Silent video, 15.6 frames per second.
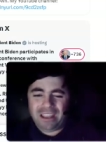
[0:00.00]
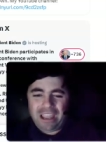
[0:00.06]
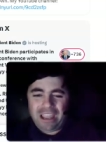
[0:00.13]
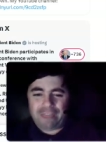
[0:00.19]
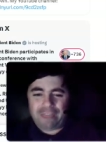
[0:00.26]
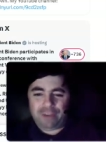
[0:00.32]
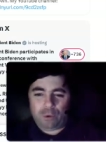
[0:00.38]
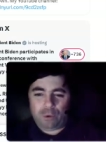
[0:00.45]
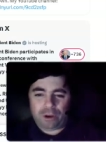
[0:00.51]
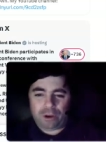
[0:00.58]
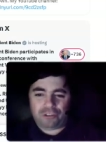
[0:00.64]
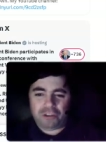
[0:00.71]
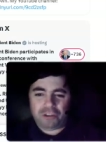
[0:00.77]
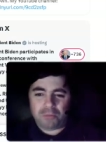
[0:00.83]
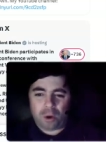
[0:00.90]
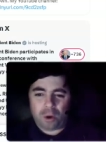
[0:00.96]
If you want to
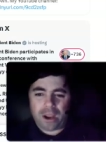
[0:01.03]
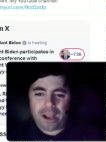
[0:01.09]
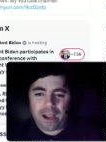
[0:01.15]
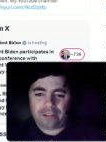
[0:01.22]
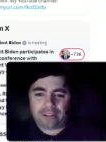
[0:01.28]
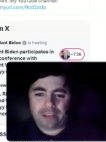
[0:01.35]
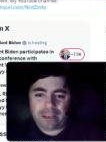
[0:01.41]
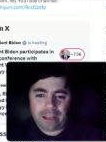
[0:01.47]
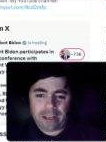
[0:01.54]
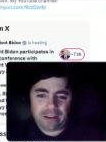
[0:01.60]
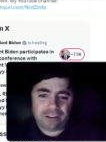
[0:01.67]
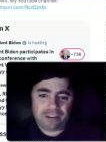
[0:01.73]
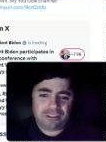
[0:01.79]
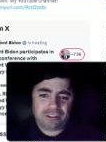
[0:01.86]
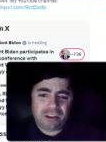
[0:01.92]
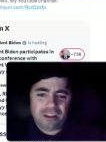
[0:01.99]
see more content like
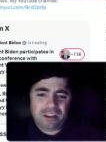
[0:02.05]
this,